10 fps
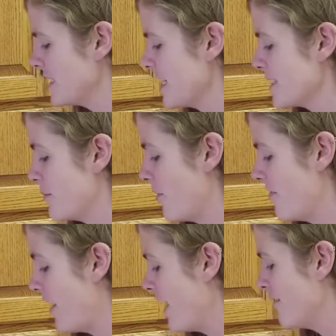takes about
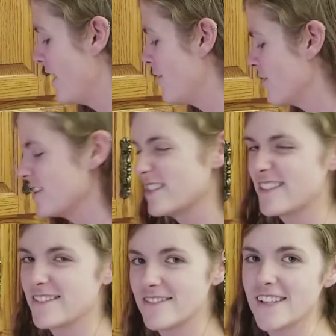5 hours